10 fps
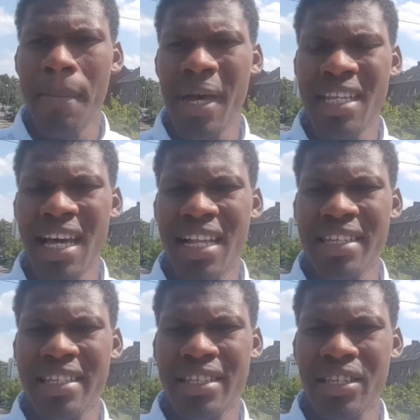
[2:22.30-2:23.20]

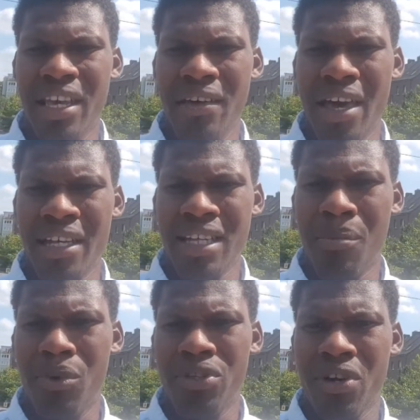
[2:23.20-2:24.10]
Metals,
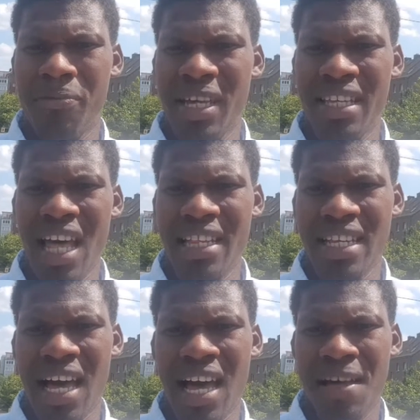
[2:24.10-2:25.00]
examples of
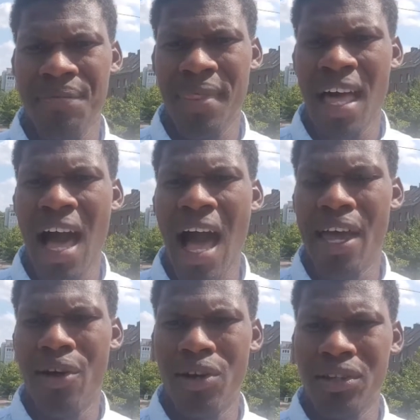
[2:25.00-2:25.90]
metals are
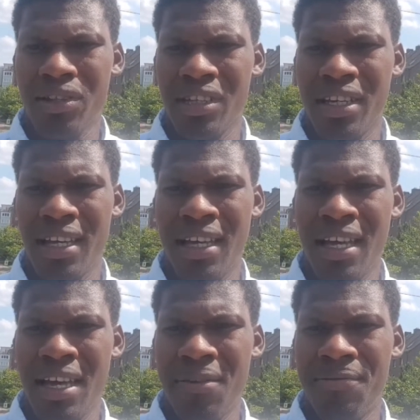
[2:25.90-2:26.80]
iron,
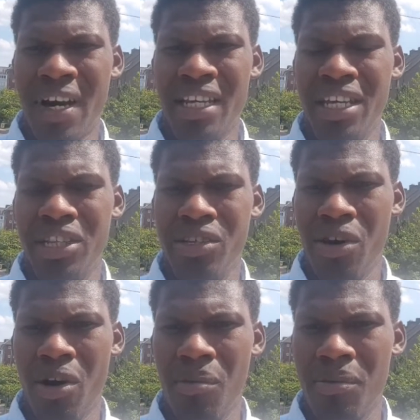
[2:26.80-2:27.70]

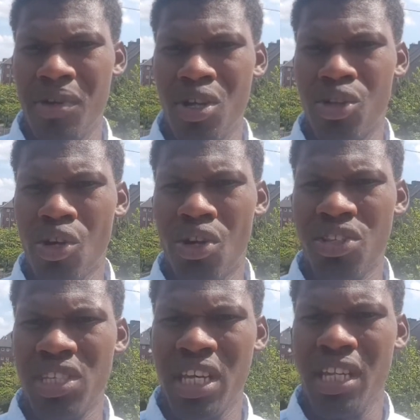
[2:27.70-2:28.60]
vanadium,
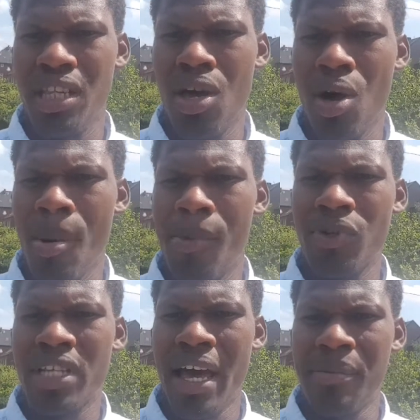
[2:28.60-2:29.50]
tungsten.
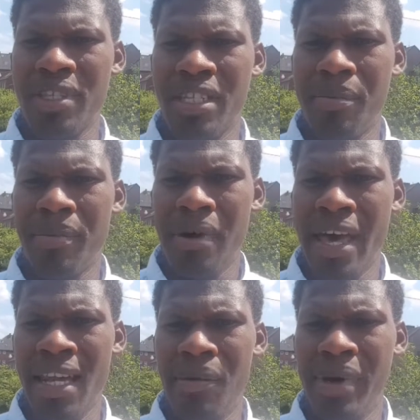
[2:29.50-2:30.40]
Most times the
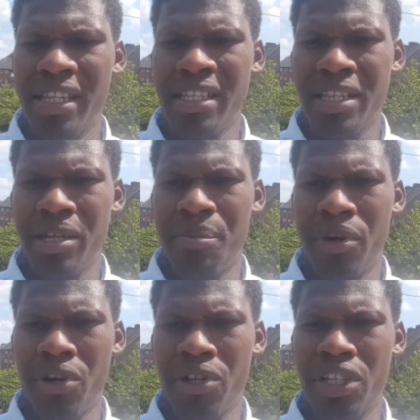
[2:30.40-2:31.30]
element in the
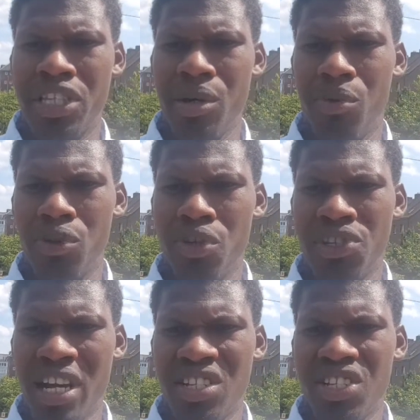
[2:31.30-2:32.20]
periodic table,
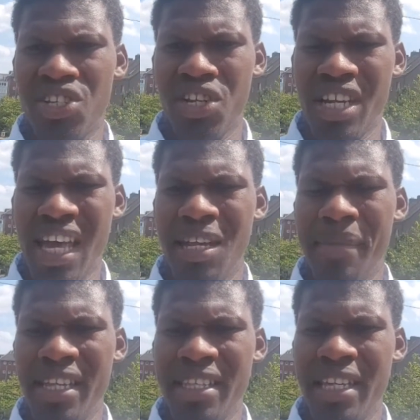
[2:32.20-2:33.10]
those transition
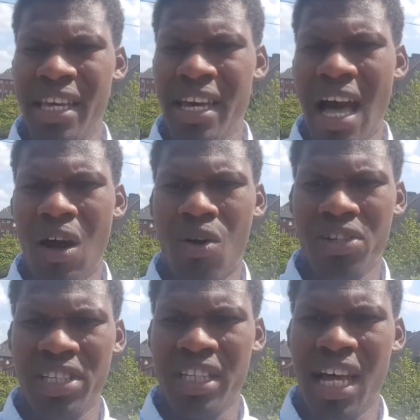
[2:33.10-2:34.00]
elements, are
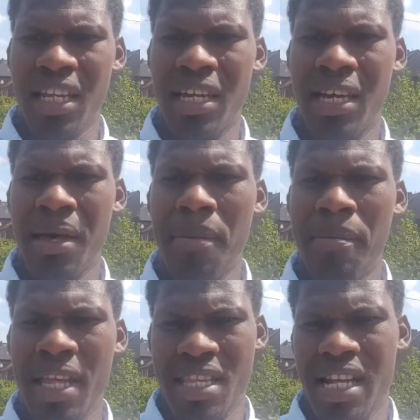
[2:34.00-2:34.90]
considered
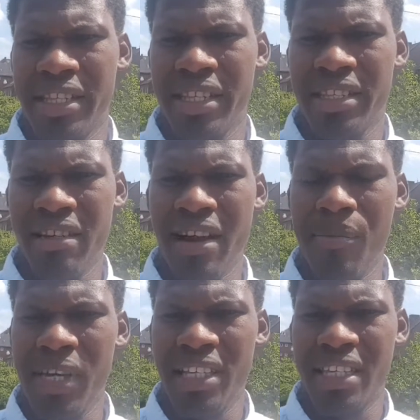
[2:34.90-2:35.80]
metals.
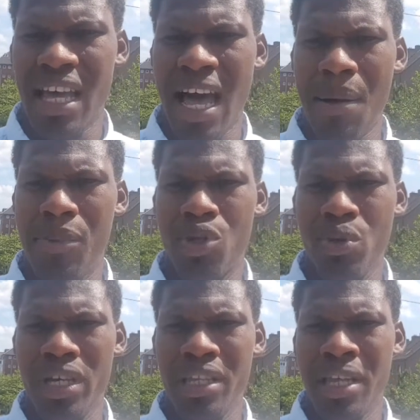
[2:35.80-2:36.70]
Ceramics are
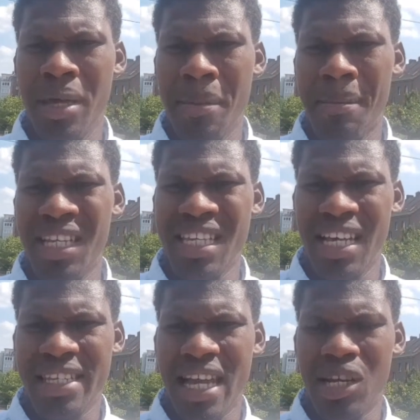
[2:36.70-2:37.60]
between
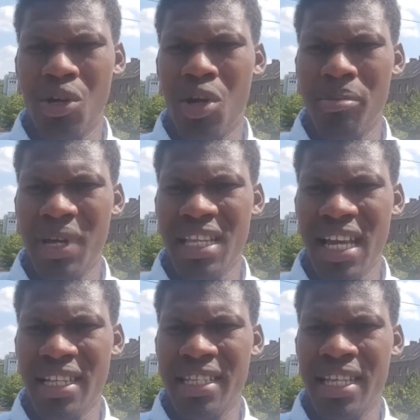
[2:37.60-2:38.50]
metals and
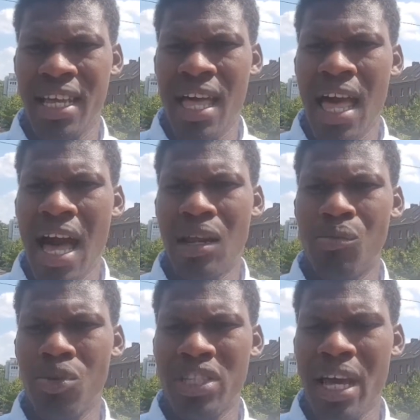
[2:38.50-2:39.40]
non-metals,
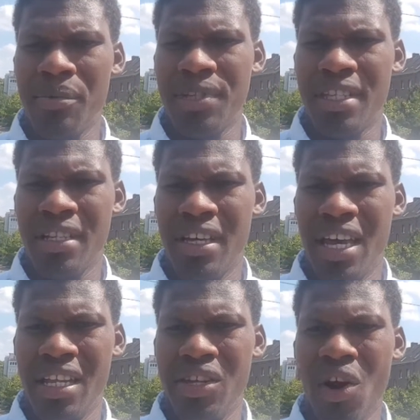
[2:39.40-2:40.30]
and most times
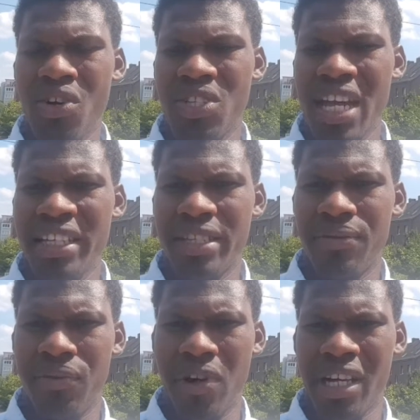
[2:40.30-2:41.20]
the oxides,
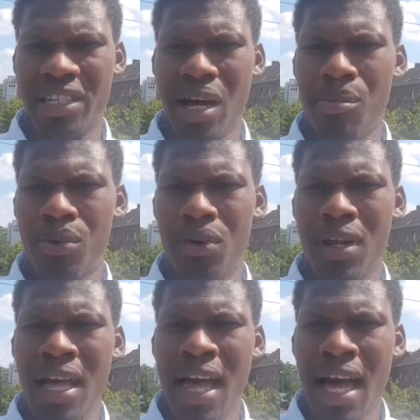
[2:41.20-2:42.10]
for
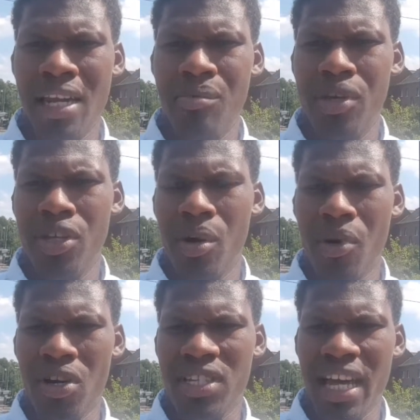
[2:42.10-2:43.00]
example,
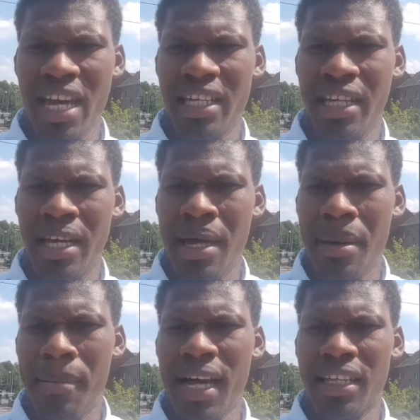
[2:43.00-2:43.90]
aluminium oxide,
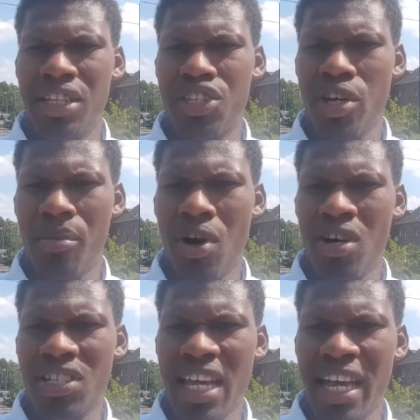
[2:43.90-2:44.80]
magnesium
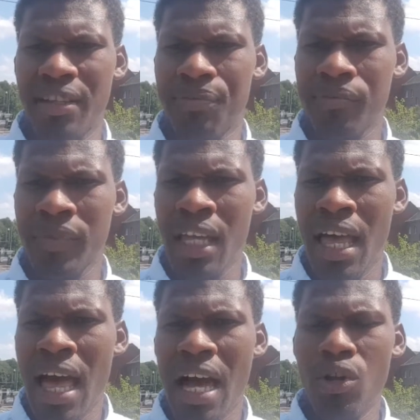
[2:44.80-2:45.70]
oxide.
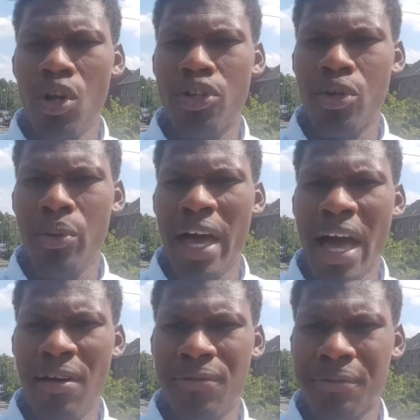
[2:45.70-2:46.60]
And also we
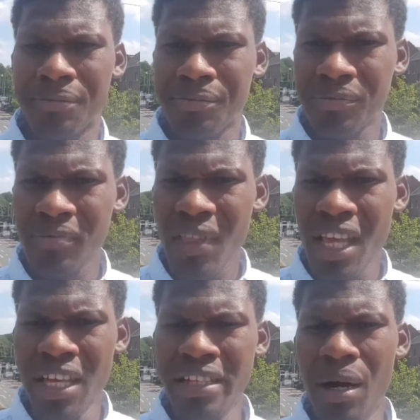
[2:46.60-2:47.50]
have
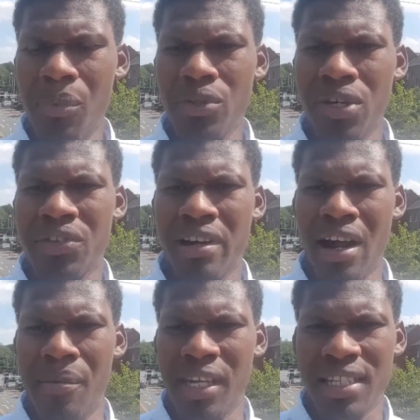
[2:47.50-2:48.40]
examples of
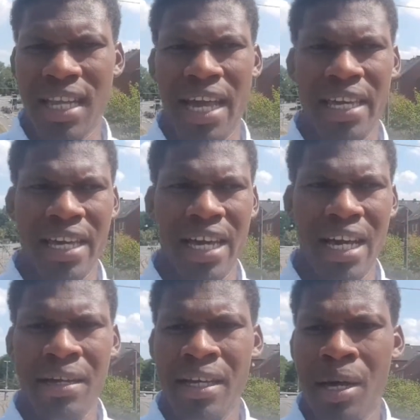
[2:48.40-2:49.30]
ceramics like
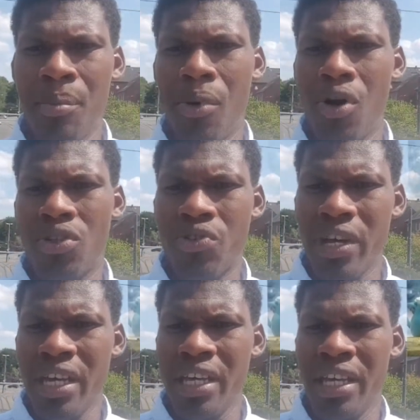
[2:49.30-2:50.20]

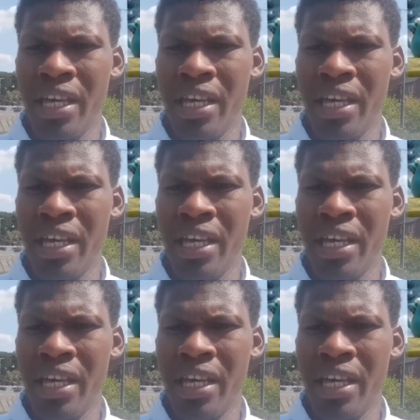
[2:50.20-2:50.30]
pottery,